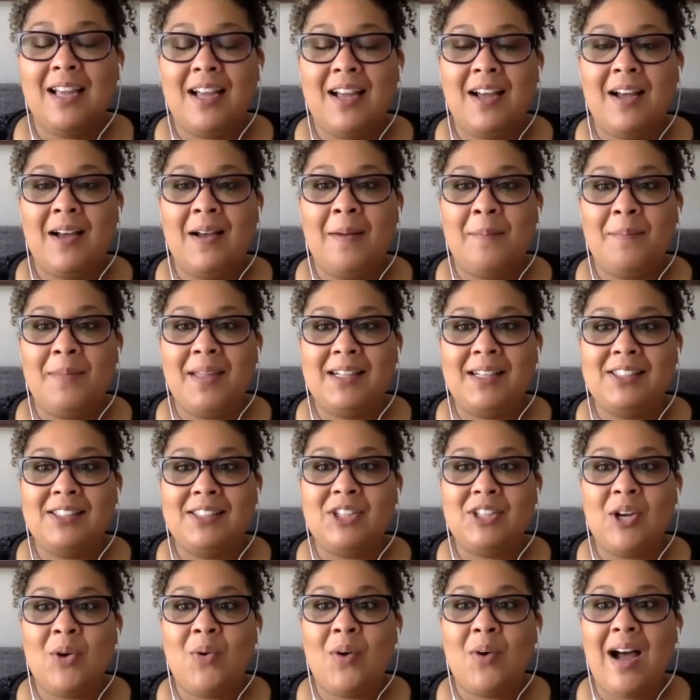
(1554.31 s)
Um, and
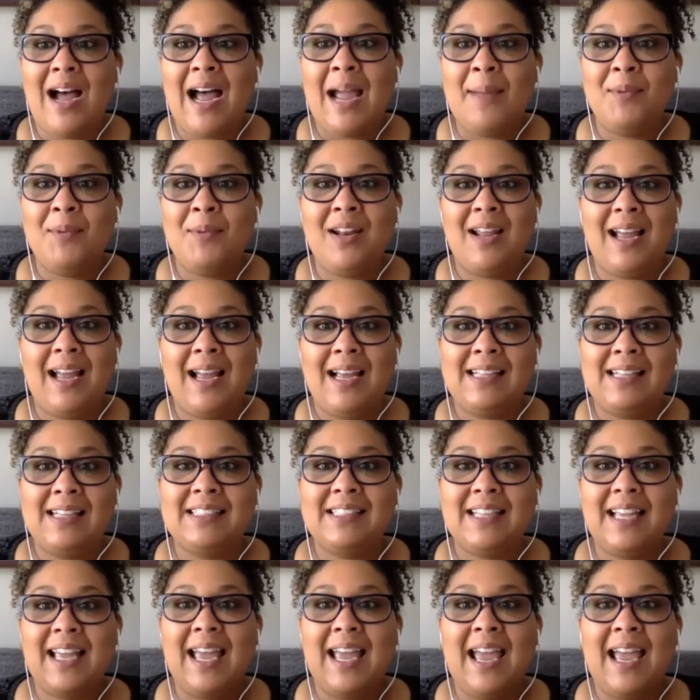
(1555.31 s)
so I'm going to
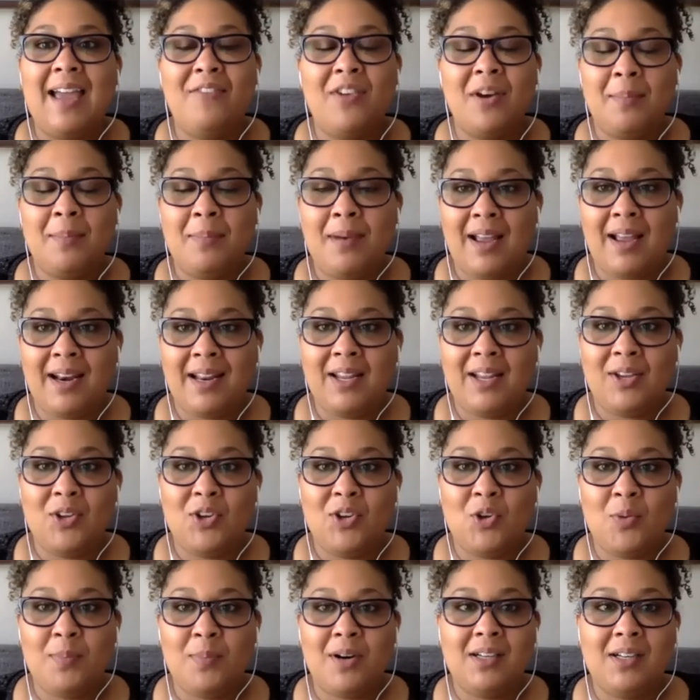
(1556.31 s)
ask everybody
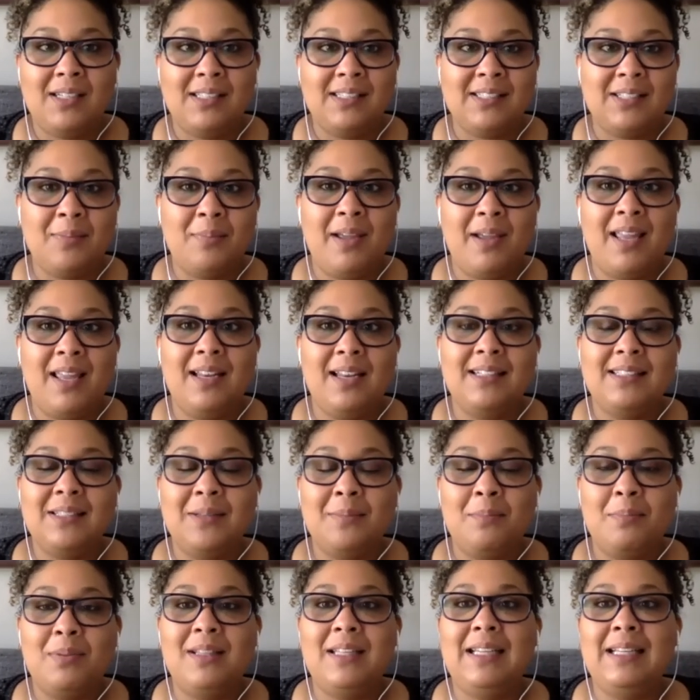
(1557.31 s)
who participated to
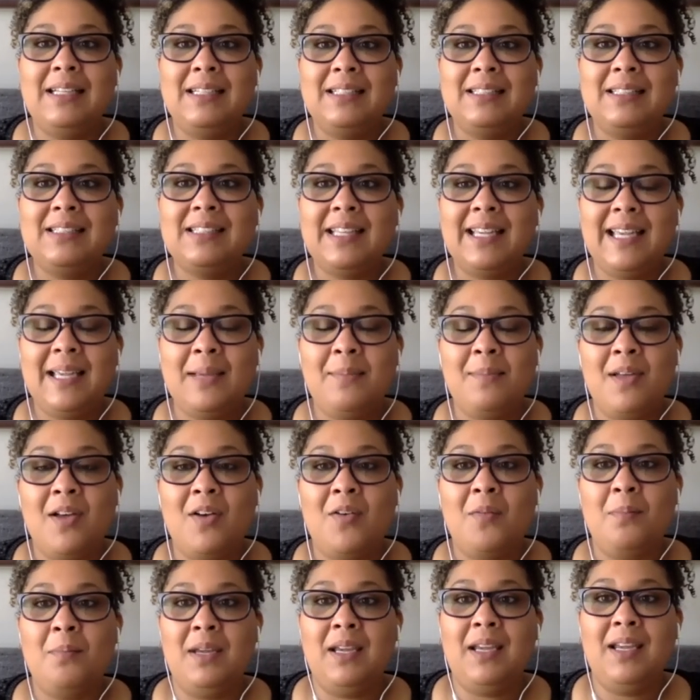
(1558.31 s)
please
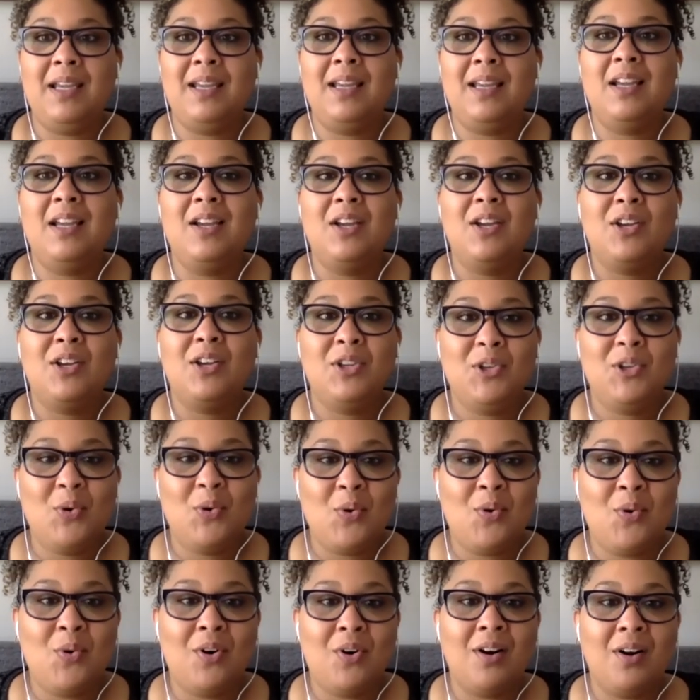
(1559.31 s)
email me
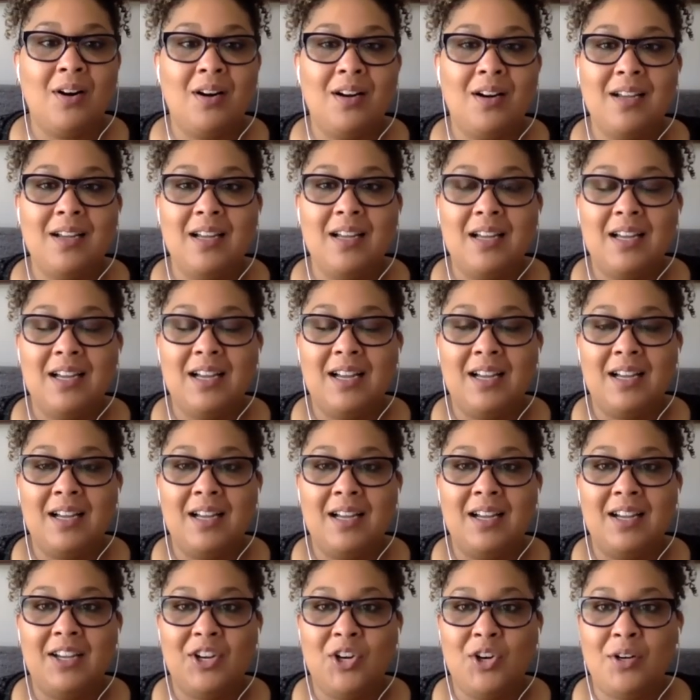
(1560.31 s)
your uh, your